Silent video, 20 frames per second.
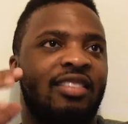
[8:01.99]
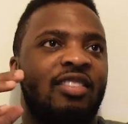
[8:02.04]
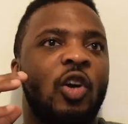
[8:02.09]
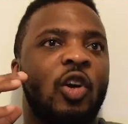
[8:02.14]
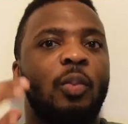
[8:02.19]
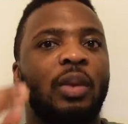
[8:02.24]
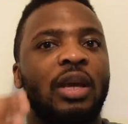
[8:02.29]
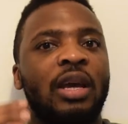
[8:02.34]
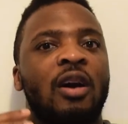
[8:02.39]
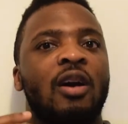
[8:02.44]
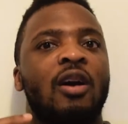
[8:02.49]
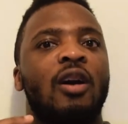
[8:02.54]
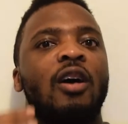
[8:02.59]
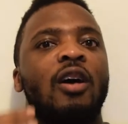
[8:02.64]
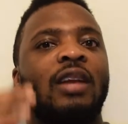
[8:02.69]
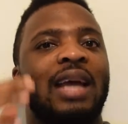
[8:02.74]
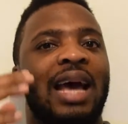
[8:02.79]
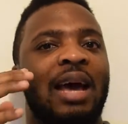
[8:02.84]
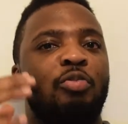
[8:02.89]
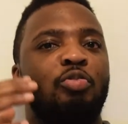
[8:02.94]
still be
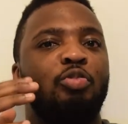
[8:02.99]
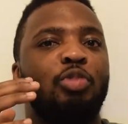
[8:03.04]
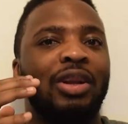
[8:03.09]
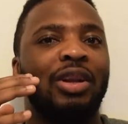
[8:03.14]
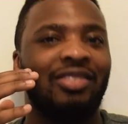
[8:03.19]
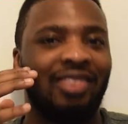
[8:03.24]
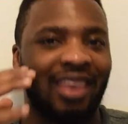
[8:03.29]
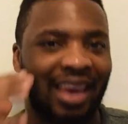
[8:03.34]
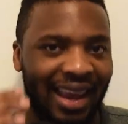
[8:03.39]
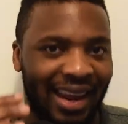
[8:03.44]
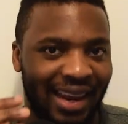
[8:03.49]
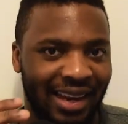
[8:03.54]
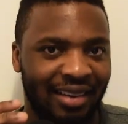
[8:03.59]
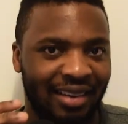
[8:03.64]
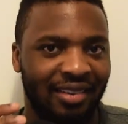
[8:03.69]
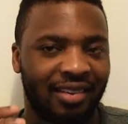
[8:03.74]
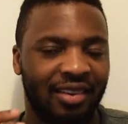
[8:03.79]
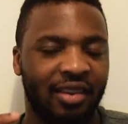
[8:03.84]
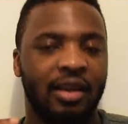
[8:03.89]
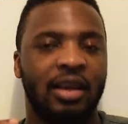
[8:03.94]
heard and
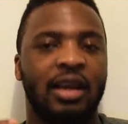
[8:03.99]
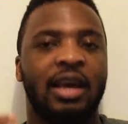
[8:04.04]
retained,